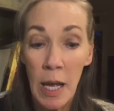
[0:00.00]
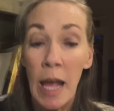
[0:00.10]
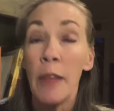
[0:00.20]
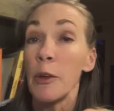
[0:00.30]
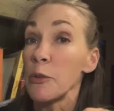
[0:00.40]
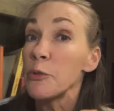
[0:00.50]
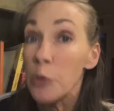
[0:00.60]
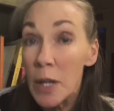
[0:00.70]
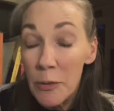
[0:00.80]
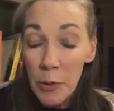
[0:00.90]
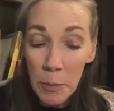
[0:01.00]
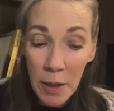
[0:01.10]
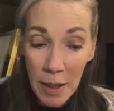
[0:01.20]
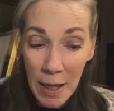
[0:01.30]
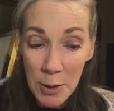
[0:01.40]
They're free from
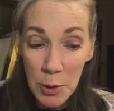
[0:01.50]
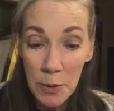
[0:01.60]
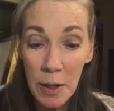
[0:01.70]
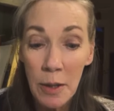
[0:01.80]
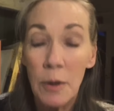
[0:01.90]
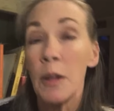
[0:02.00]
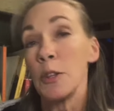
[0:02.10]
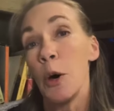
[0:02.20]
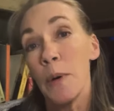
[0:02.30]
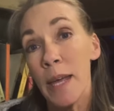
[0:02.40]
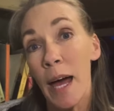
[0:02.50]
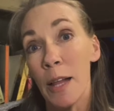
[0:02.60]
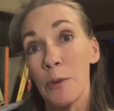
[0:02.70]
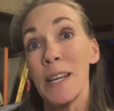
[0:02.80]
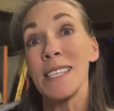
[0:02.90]
cholesterol, low in
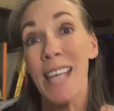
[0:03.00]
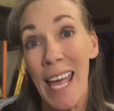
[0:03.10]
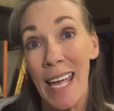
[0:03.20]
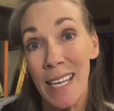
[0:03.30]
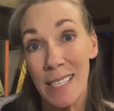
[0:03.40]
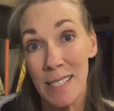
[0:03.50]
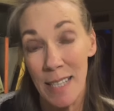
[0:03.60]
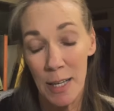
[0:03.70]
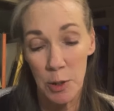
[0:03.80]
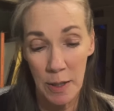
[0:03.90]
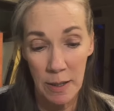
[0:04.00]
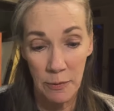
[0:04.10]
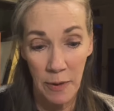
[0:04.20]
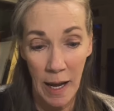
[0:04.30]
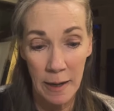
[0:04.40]
calories, and in saturated
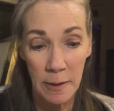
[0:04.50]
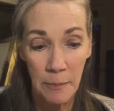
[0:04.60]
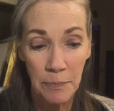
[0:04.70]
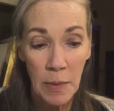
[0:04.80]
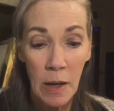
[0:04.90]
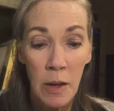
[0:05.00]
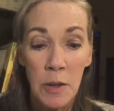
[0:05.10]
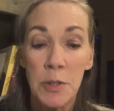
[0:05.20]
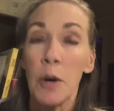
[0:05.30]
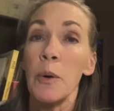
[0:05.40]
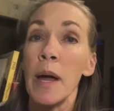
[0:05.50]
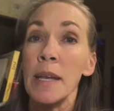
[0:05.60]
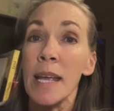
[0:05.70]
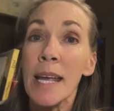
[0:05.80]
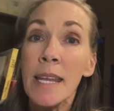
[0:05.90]
fat. So
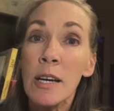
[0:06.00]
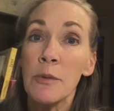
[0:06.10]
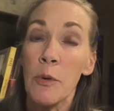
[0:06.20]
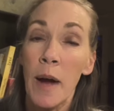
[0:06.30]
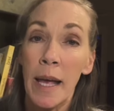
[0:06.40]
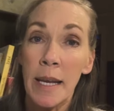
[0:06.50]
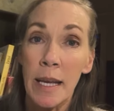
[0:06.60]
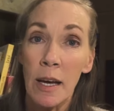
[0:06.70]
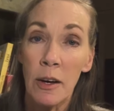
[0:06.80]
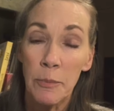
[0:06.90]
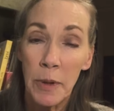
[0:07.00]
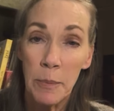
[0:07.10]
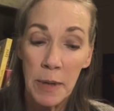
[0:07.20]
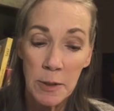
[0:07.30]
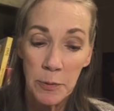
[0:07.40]
in eating a variety of
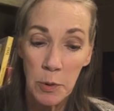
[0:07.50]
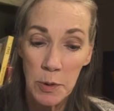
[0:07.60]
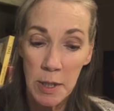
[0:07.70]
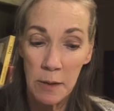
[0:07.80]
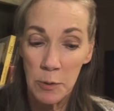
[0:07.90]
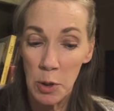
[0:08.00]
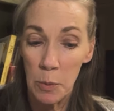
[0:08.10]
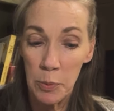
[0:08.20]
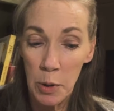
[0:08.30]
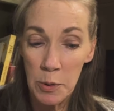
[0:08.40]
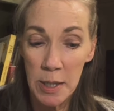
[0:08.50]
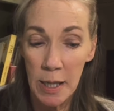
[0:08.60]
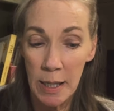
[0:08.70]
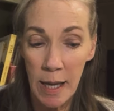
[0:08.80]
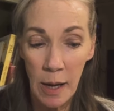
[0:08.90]
plant-based foods gives you
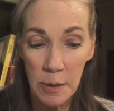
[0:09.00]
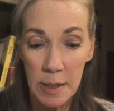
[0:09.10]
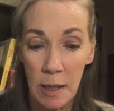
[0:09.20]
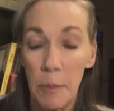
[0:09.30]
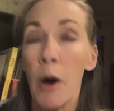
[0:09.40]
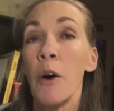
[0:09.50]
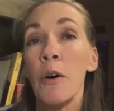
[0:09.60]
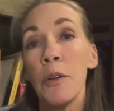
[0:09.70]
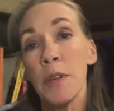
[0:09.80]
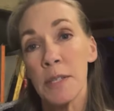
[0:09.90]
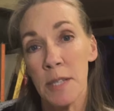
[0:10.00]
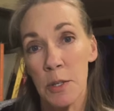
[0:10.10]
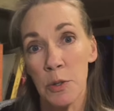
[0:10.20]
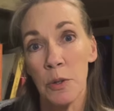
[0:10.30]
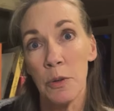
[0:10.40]
protein, calcium, all the
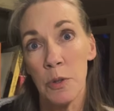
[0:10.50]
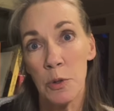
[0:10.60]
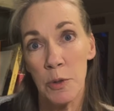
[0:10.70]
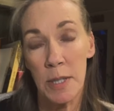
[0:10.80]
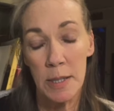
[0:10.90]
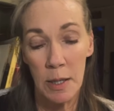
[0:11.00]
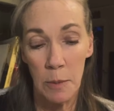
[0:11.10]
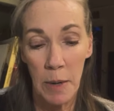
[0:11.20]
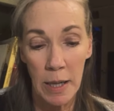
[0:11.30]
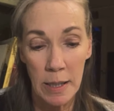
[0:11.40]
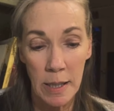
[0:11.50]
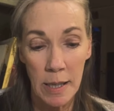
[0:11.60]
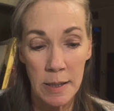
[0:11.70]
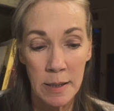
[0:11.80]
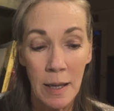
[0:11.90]
essential nutrients that your body
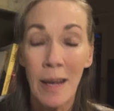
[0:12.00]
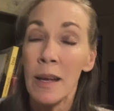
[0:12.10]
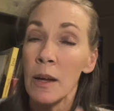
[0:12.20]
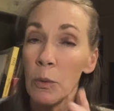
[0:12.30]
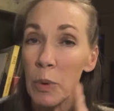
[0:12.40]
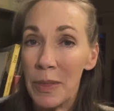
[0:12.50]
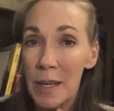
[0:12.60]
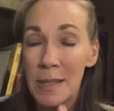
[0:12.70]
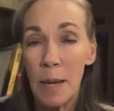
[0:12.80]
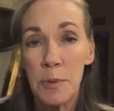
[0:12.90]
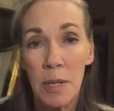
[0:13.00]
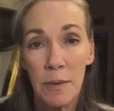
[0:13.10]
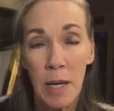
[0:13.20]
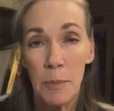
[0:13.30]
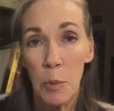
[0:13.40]
needs, with the exception of
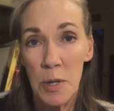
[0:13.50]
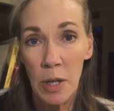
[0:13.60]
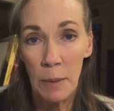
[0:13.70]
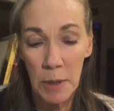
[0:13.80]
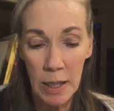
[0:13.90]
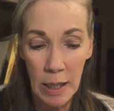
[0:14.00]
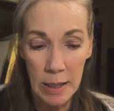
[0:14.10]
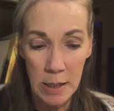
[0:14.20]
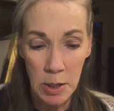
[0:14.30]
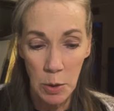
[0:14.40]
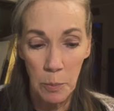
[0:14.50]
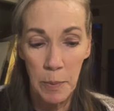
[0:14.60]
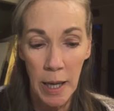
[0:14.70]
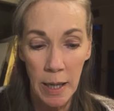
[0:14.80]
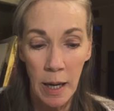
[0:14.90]
a couple, which I'm going to get into. But